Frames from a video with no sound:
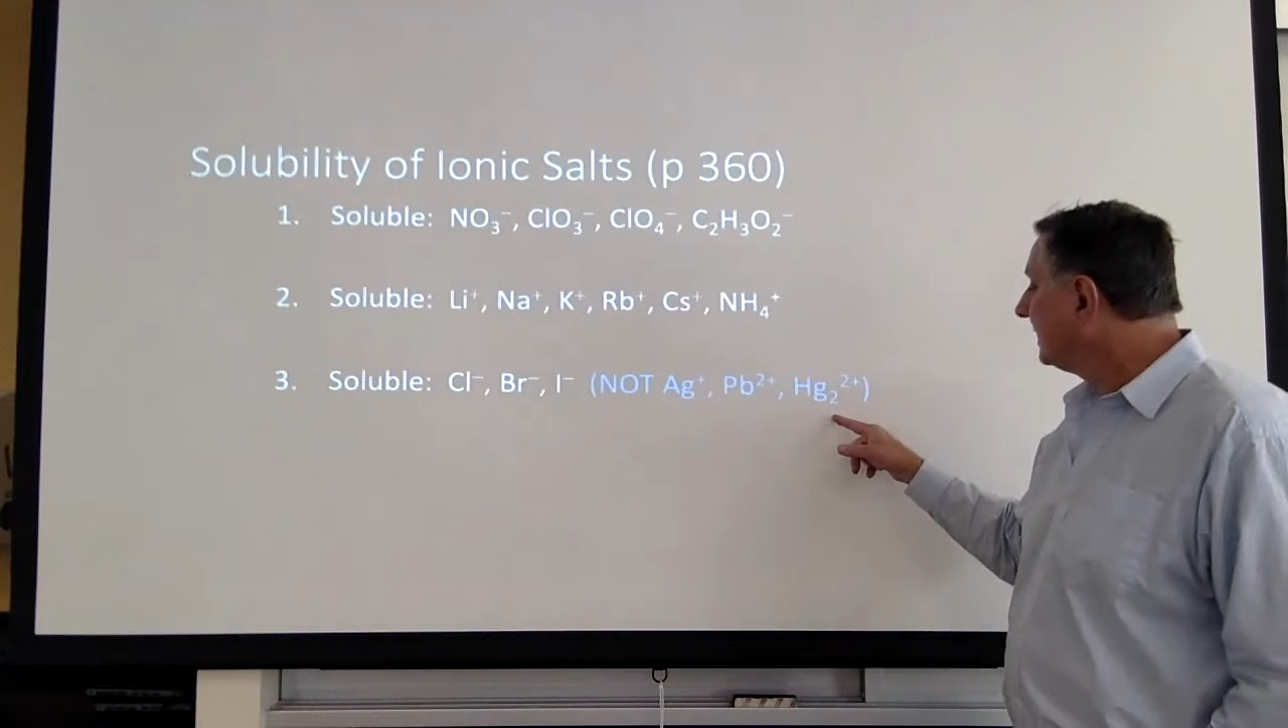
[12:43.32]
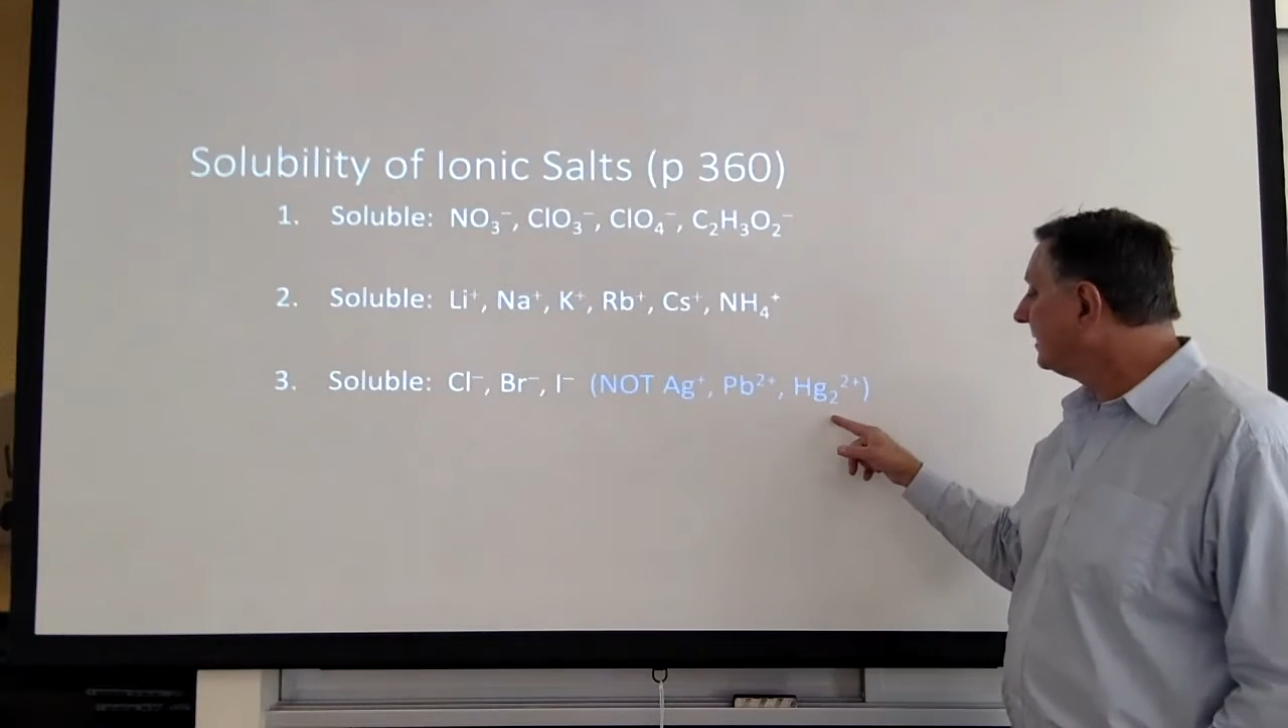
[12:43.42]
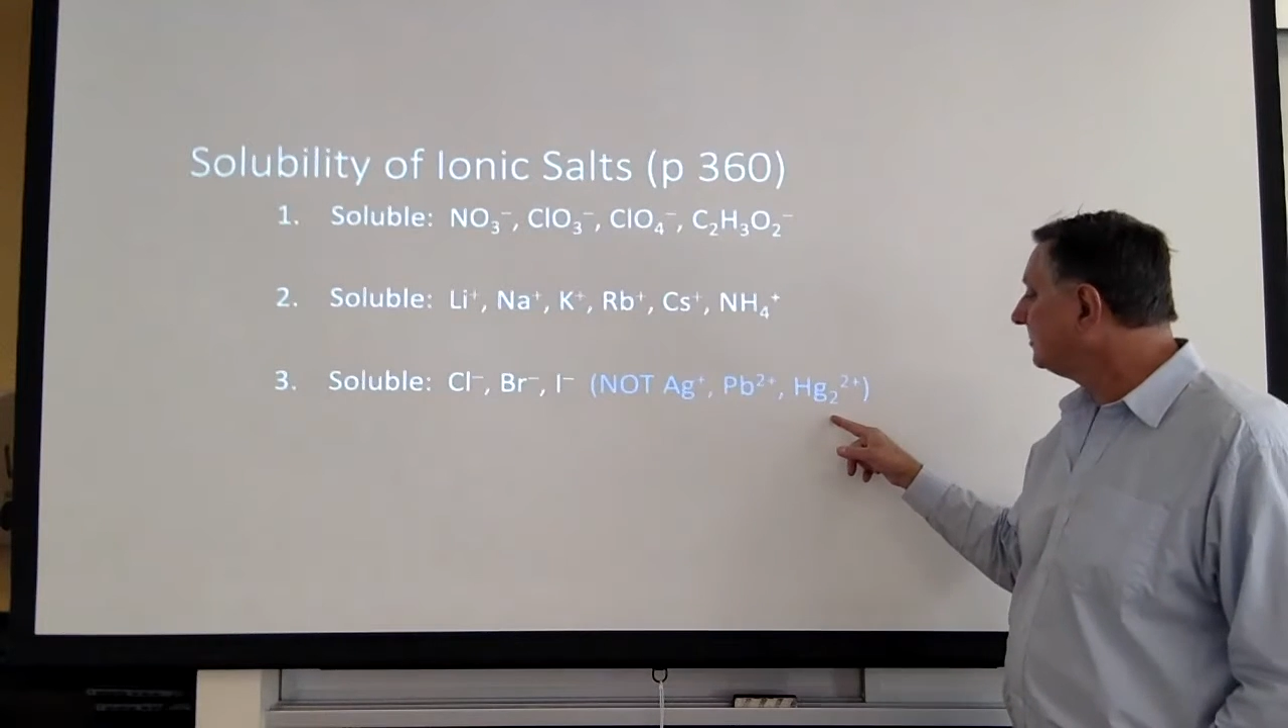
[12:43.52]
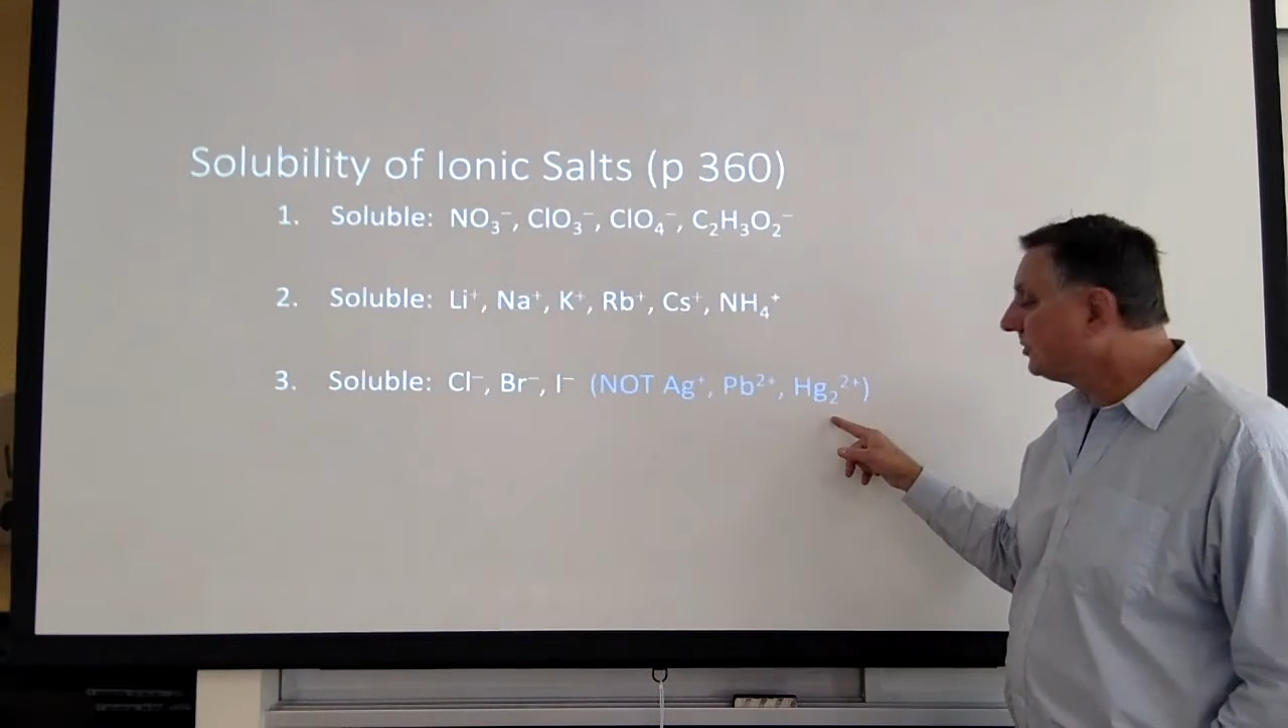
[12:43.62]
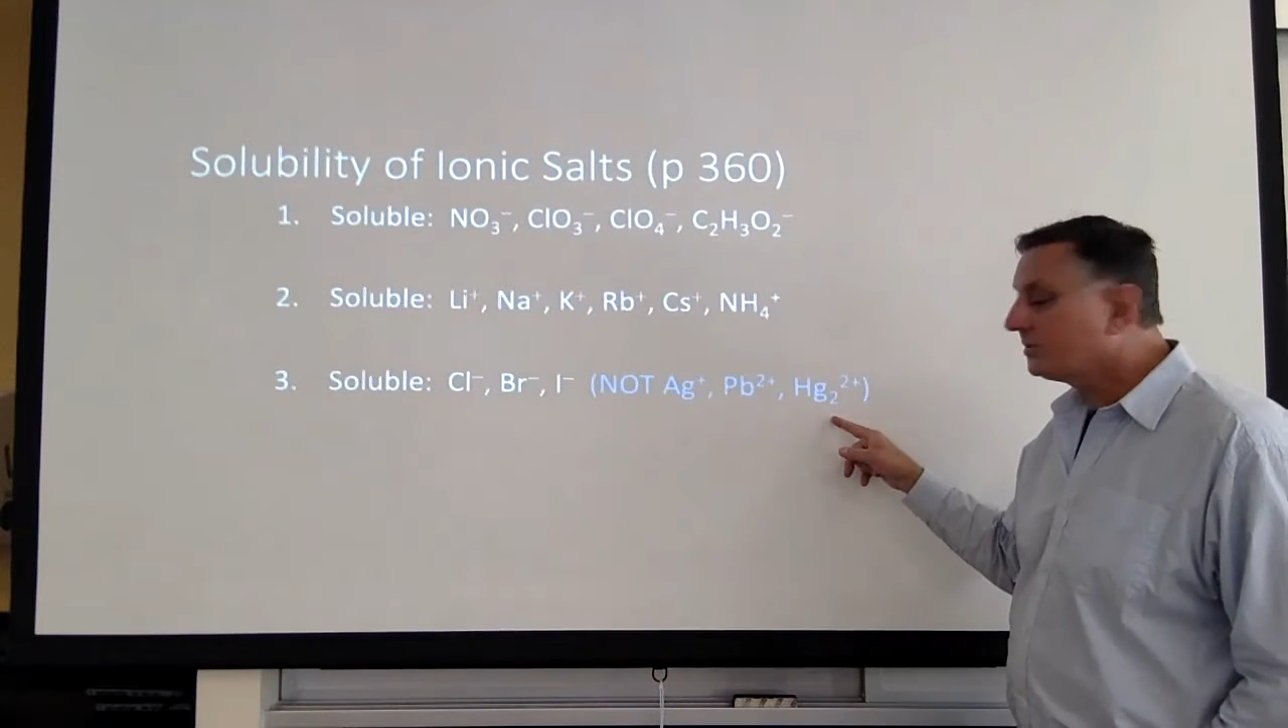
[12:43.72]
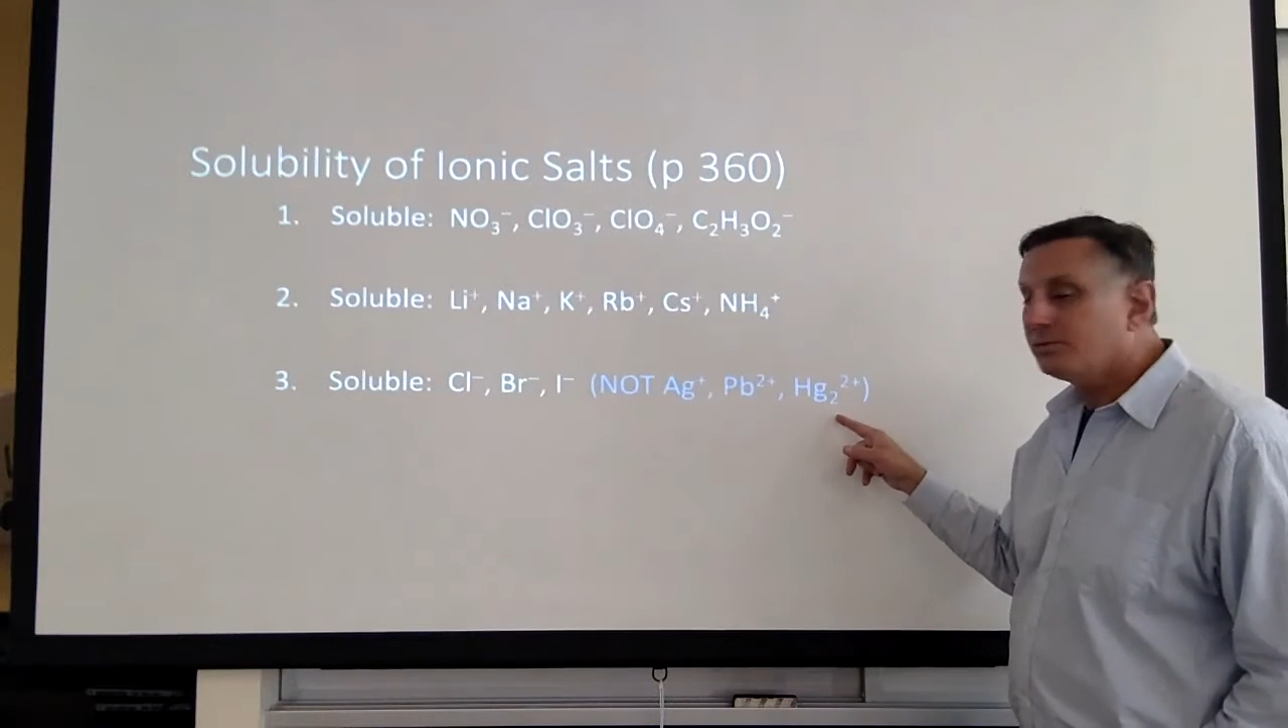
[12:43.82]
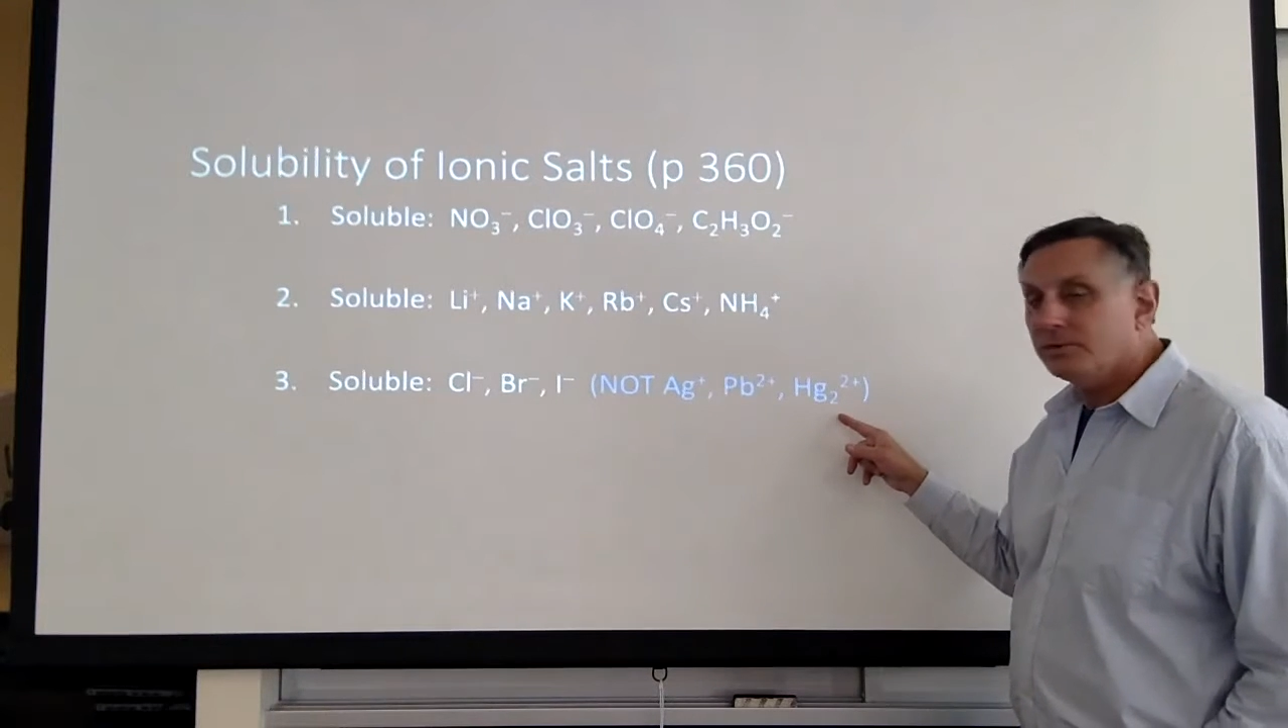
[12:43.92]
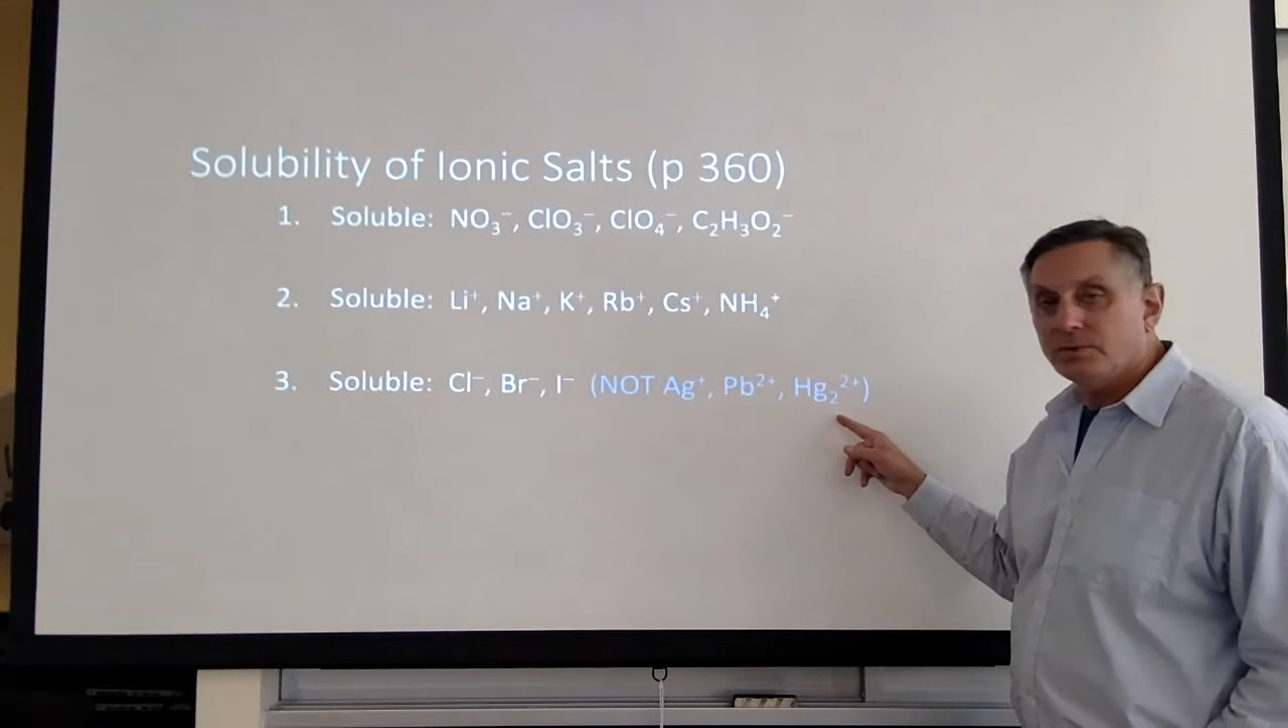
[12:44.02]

and mercury